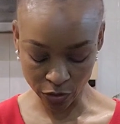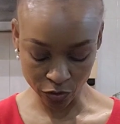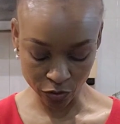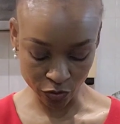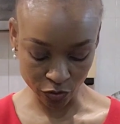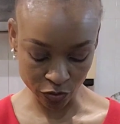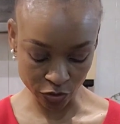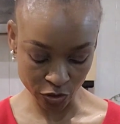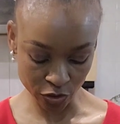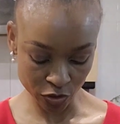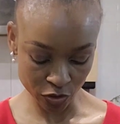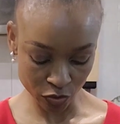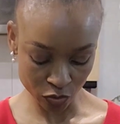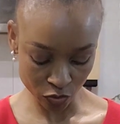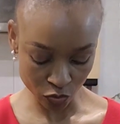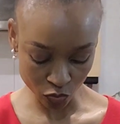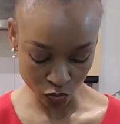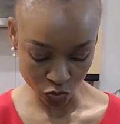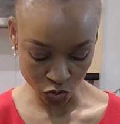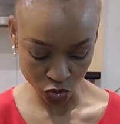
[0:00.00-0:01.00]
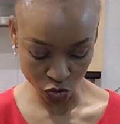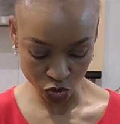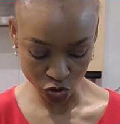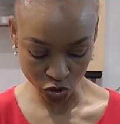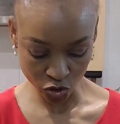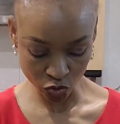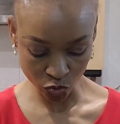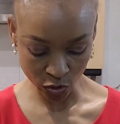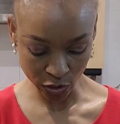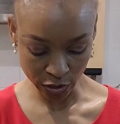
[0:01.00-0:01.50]
you
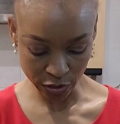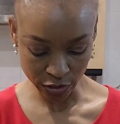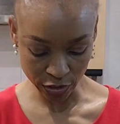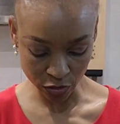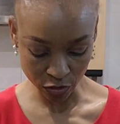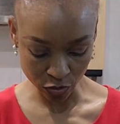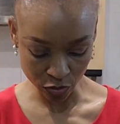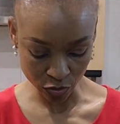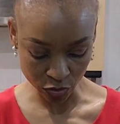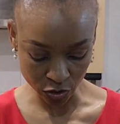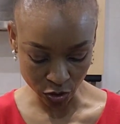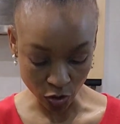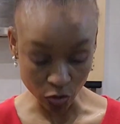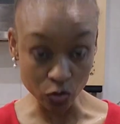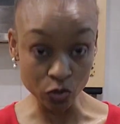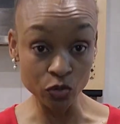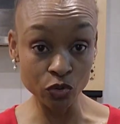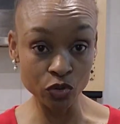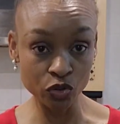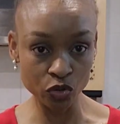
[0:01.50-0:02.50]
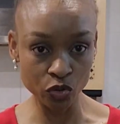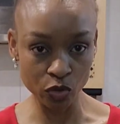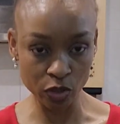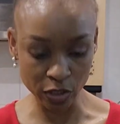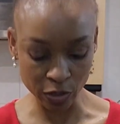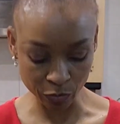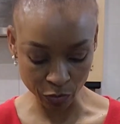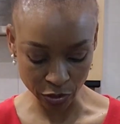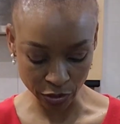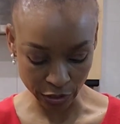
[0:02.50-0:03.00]
just want to dilute your
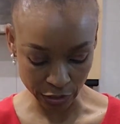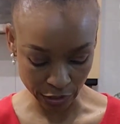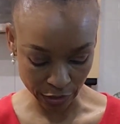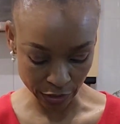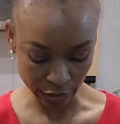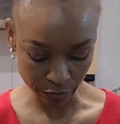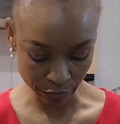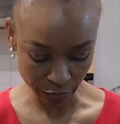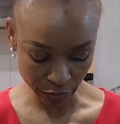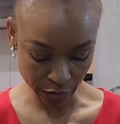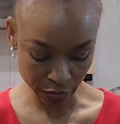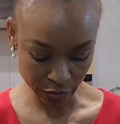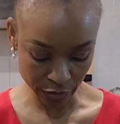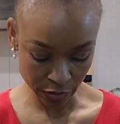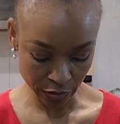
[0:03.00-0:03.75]
lemon a little bit.